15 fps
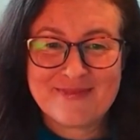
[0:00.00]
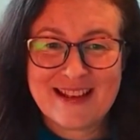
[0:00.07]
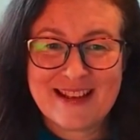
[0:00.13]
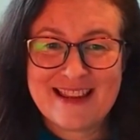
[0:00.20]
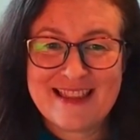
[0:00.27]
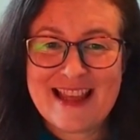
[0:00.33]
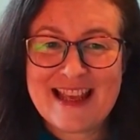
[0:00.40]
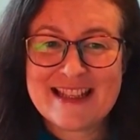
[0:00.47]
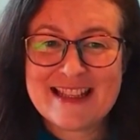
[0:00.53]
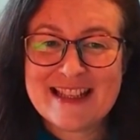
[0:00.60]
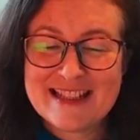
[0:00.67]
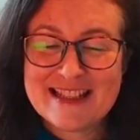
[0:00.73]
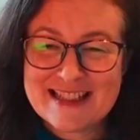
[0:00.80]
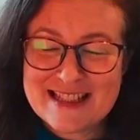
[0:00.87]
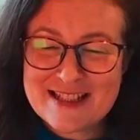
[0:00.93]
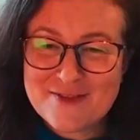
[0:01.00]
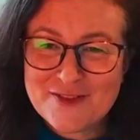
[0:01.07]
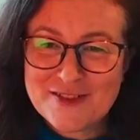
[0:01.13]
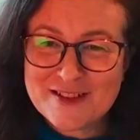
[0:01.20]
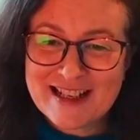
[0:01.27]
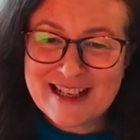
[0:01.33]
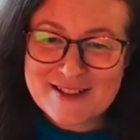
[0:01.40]
And then the
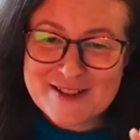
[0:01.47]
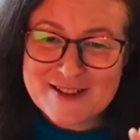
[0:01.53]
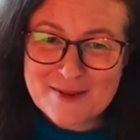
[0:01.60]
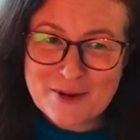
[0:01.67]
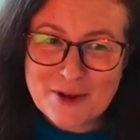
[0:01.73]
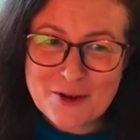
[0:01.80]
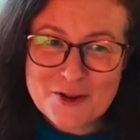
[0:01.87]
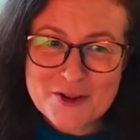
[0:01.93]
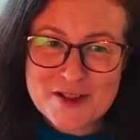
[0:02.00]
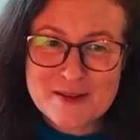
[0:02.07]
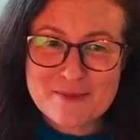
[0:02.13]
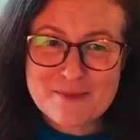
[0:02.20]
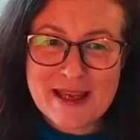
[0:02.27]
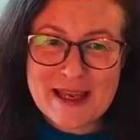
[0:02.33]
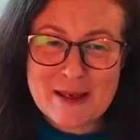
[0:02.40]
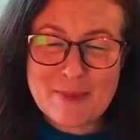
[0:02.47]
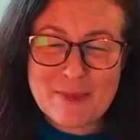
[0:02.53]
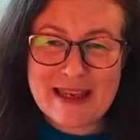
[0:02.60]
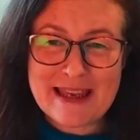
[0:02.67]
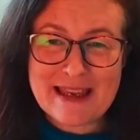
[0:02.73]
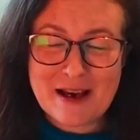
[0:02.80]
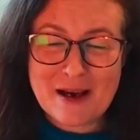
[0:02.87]
different, our subconscious may
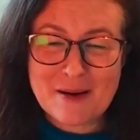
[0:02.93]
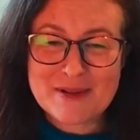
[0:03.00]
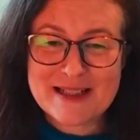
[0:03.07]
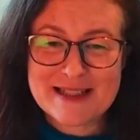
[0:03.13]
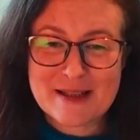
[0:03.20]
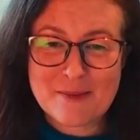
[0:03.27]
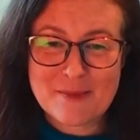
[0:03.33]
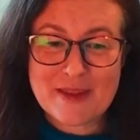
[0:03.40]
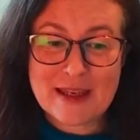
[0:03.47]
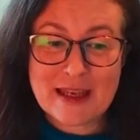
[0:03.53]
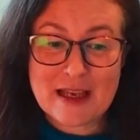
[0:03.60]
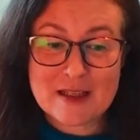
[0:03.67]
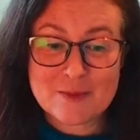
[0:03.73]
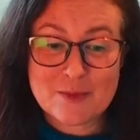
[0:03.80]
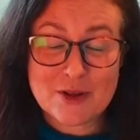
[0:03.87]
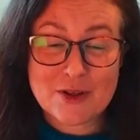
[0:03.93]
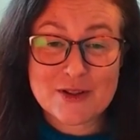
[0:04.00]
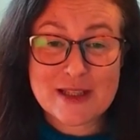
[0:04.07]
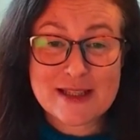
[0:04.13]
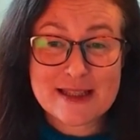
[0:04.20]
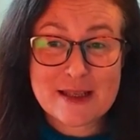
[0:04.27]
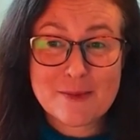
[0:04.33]
be up to something else because
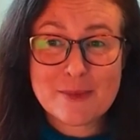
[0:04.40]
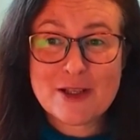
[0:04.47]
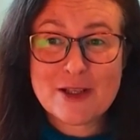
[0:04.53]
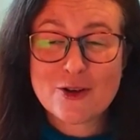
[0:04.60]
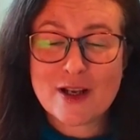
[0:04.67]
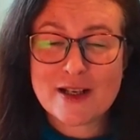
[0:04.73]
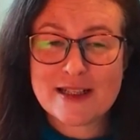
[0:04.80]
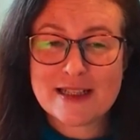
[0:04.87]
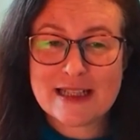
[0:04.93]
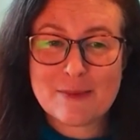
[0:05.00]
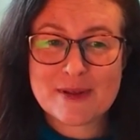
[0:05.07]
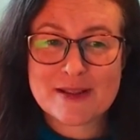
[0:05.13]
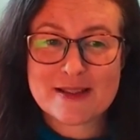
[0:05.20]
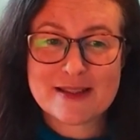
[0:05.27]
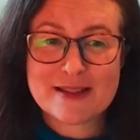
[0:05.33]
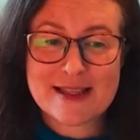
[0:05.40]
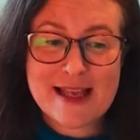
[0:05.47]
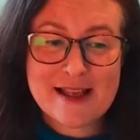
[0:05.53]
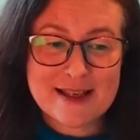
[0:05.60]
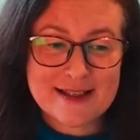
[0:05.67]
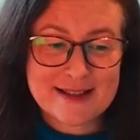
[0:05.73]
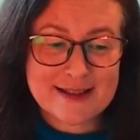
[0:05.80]
it's simply trying to keep us
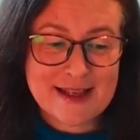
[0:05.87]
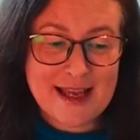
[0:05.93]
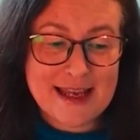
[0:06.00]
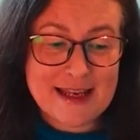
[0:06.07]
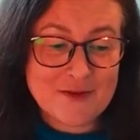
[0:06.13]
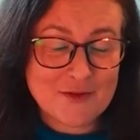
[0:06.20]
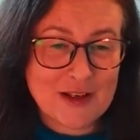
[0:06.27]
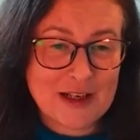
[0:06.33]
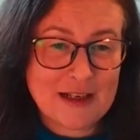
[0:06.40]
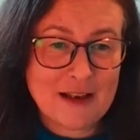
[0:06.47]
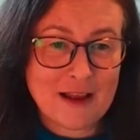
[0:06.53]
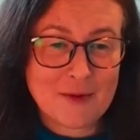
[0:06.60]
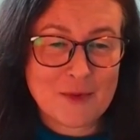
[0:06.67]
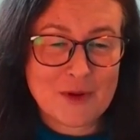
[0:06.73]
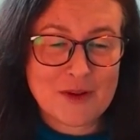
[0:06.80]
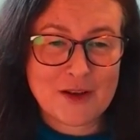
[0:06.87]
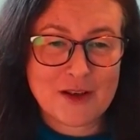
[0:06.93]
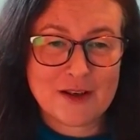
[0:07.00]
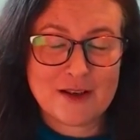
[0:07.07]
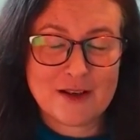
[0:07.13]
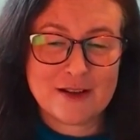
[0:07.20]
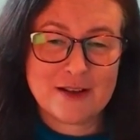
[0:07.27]
safe in line with
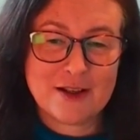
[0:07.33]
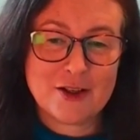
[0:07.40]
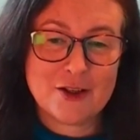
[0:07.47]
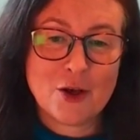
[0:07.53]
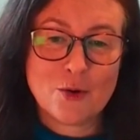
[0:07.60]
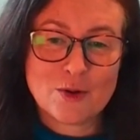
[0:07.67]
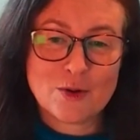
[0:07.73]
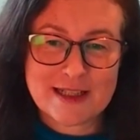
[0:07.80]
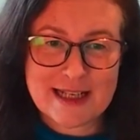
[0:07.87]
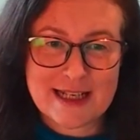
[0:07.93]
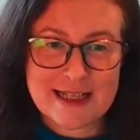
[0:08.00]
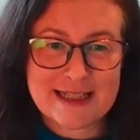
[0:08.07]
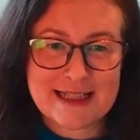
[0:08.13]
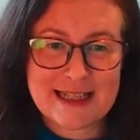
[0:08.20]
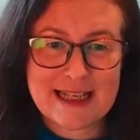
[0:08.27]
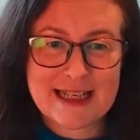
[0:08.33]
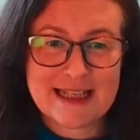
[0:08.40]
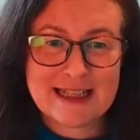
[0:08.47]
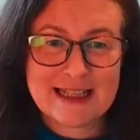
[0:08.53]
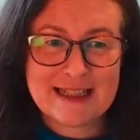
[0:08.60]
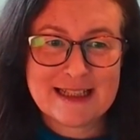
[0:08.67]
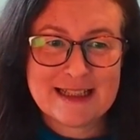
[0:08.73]
an old identity.
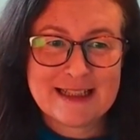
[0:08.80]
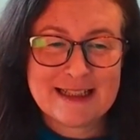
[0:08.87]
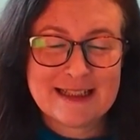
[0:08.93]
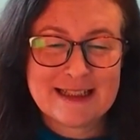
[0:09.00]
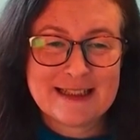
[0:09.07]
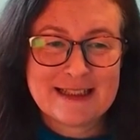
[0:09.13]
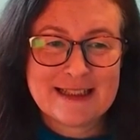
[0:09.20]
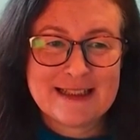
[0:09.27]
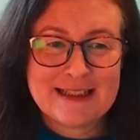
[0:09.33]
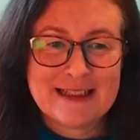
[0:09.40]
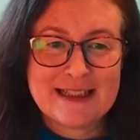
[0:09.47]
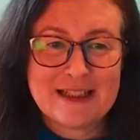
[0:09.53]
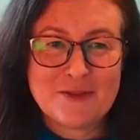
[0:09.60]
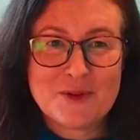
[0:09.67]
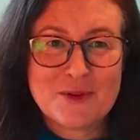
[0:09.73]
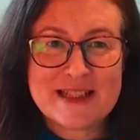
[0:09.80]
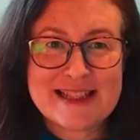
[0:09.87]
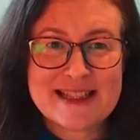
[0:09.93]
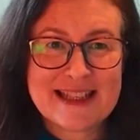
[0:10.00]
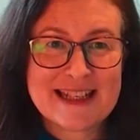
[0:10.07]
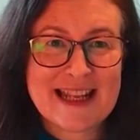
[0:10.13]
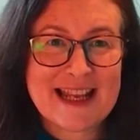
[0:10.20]
And if we're
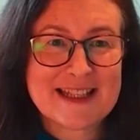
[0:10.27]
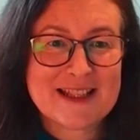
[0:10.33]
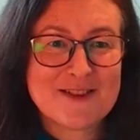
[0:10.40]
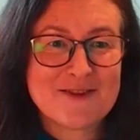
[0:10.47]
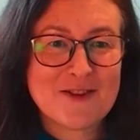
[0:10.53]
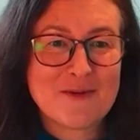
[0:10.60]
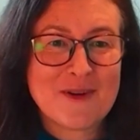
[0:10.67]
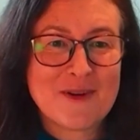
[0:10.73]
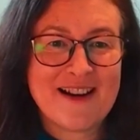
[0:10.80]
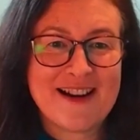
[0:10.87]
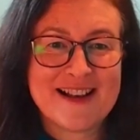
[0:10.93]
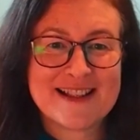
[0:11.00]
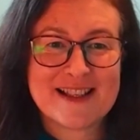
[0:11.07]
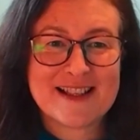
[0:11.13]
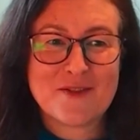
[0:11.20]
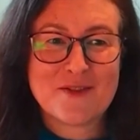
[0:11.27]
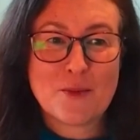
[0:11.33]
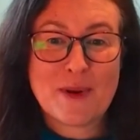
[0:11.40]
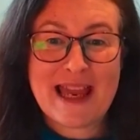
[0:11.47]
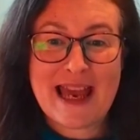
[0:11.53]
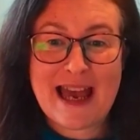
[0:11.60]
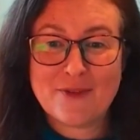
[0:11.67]
disconnected from our higher self, then
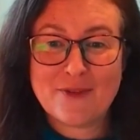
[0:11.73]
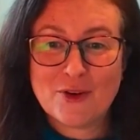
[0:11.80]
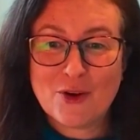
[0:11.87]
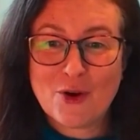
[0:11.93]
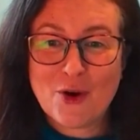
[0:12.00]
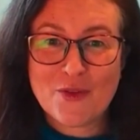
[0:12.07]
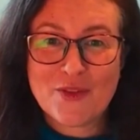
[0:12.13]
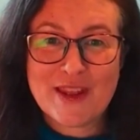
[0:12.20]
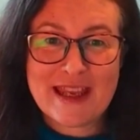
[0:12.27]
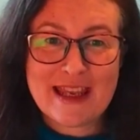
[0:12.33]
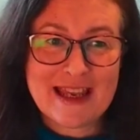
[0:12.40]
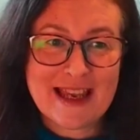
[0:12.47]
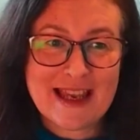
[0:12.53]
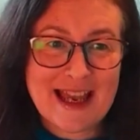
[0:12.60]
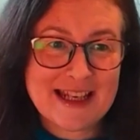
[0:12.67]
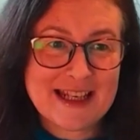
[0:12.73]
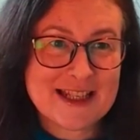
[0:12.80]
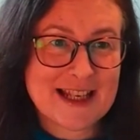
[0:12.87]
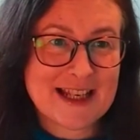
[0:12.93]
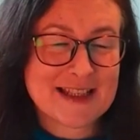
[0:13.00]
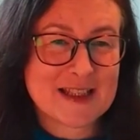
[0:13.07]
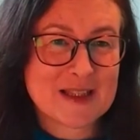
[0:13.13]
we haven't got the
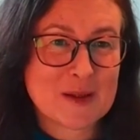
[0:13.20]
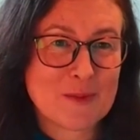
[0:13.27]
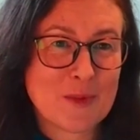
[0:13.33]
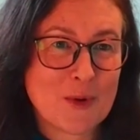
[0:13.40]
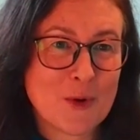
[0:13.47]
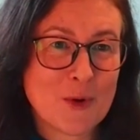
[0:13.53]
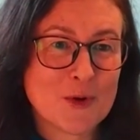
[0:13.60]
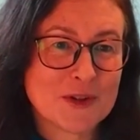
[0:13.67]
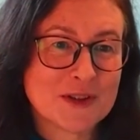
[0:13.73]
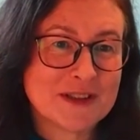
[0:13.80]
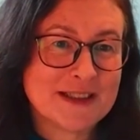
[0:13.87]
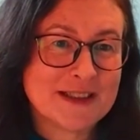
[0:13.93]
energetic support